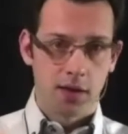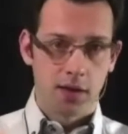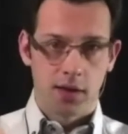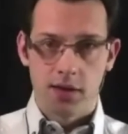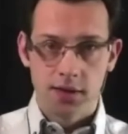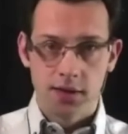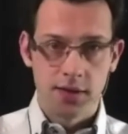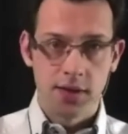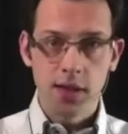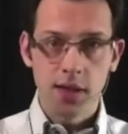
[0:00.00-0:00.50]

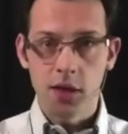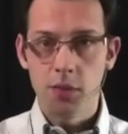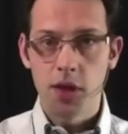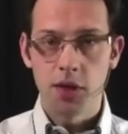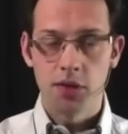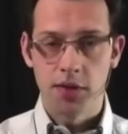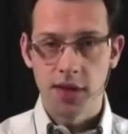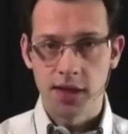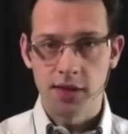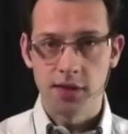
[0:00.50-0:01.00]
think
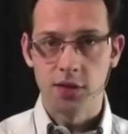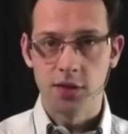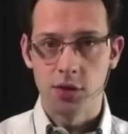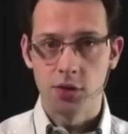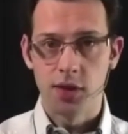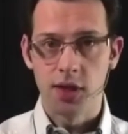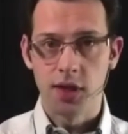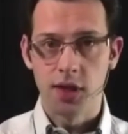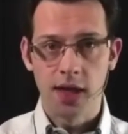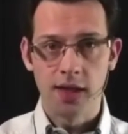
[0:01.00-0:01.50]
about that
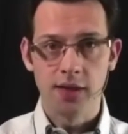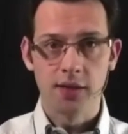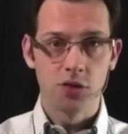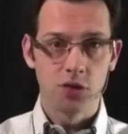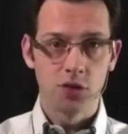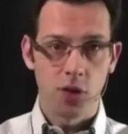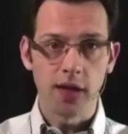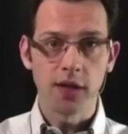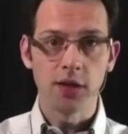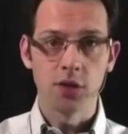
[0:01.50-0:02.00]
story and
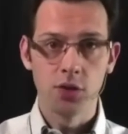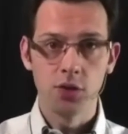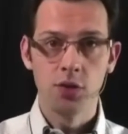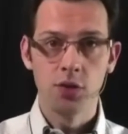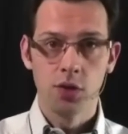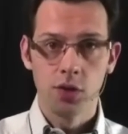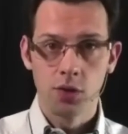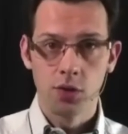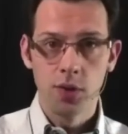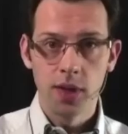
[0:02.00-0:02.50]
try to
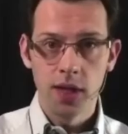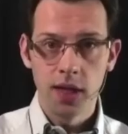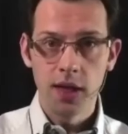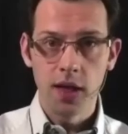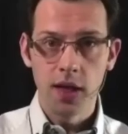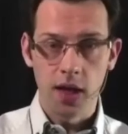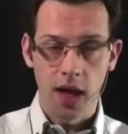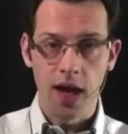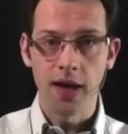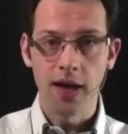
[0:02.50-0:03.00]
really
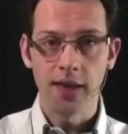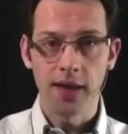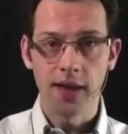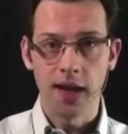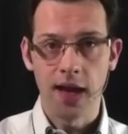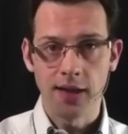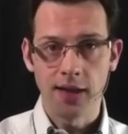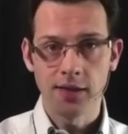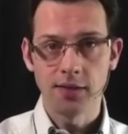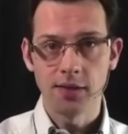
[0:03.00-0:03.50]

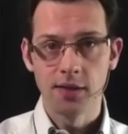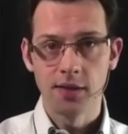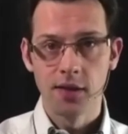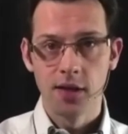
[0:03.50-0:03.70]
analyze,